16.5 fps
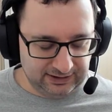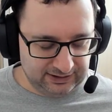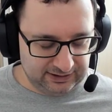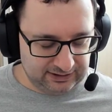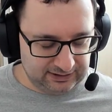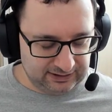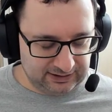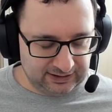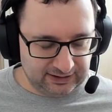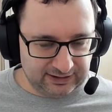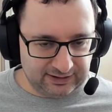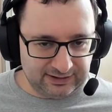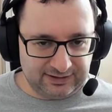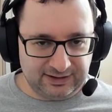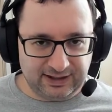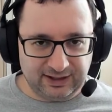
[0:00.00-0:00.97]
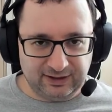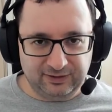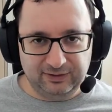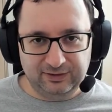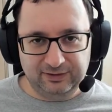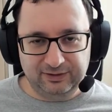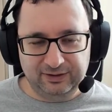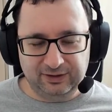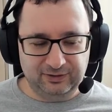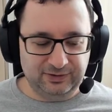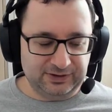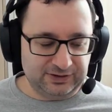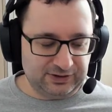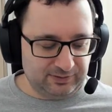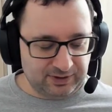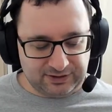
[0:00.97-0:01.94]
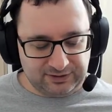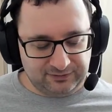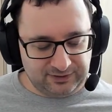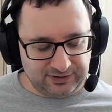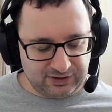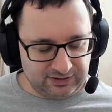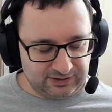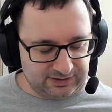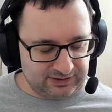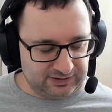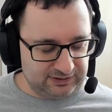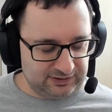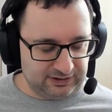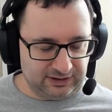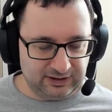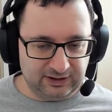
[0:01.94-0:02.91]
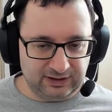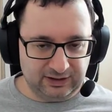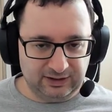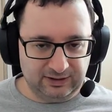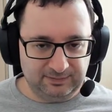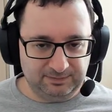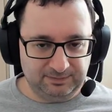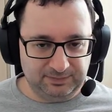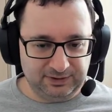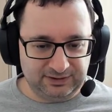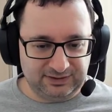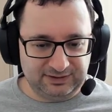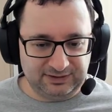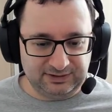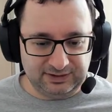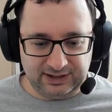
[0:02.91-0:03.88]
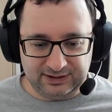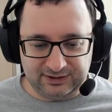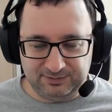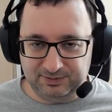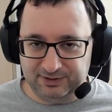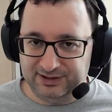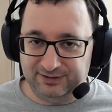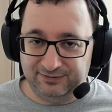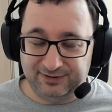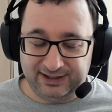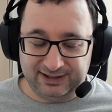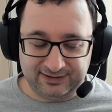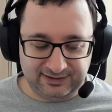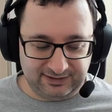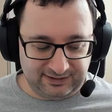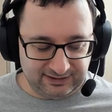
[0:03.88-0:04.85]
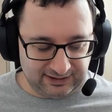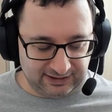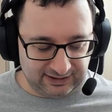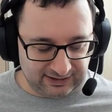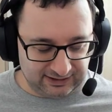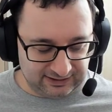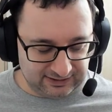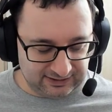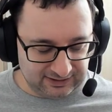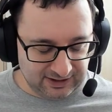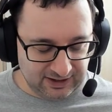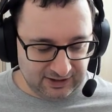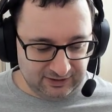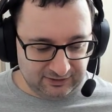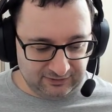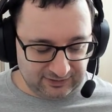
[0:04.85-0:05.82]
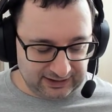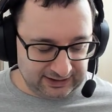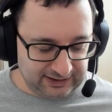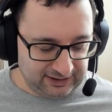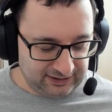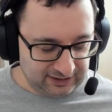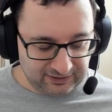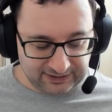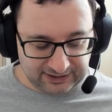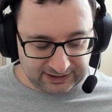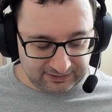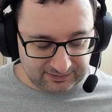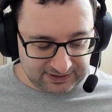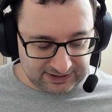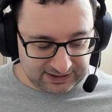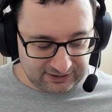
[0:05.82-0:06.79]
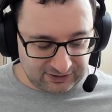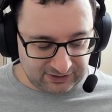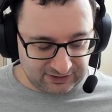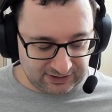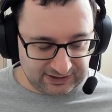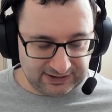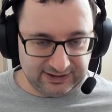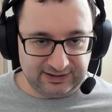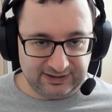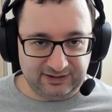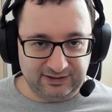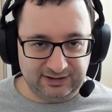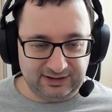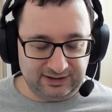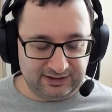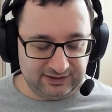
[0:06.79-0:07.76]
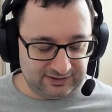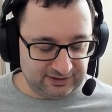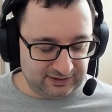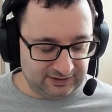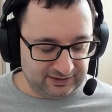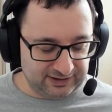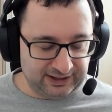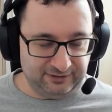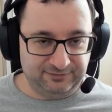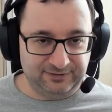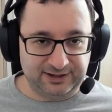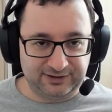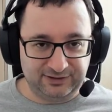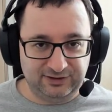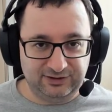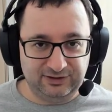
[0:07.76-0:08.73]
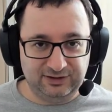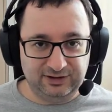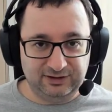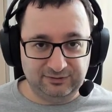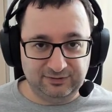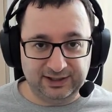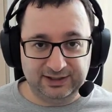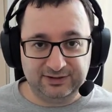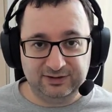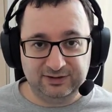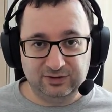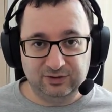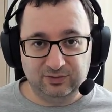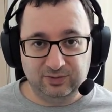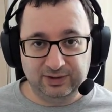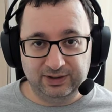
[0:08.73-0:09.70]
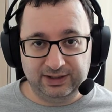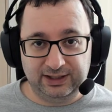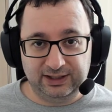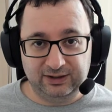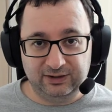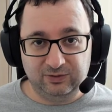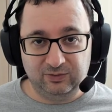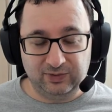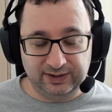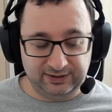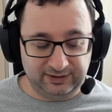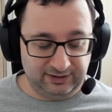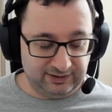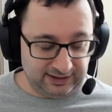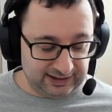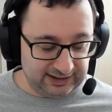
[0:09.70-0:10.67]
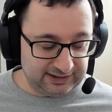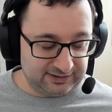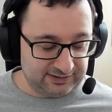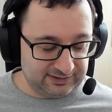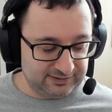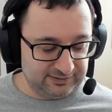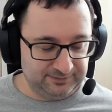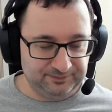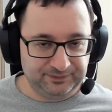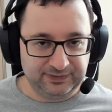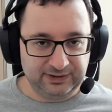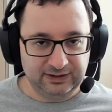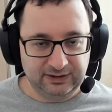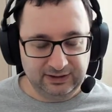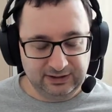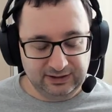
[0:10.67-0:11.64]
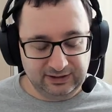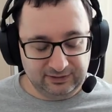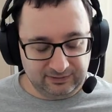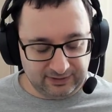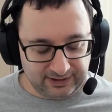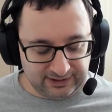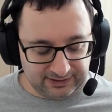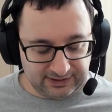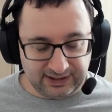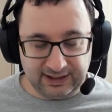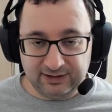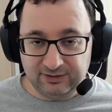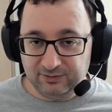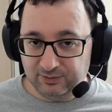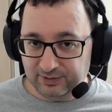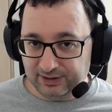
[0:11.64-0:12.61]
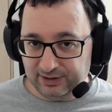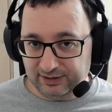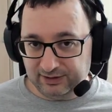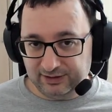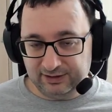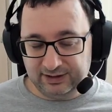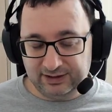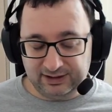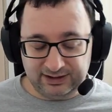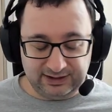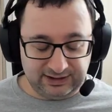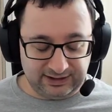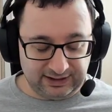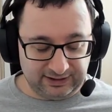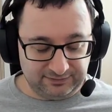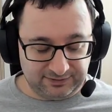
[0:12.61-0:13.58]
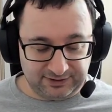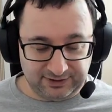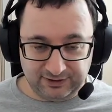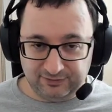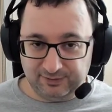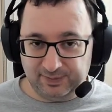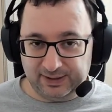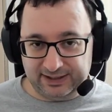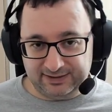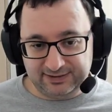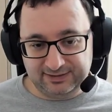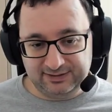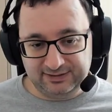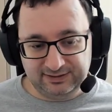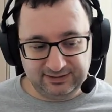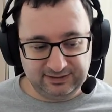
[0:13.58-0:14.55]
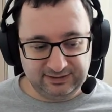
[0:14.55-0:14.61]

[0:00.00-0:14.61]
it's not always the most efficient, but it's pretty fast, and really the only limitation is on how fast the device you're working with is. Whereas again, with any kind of server-based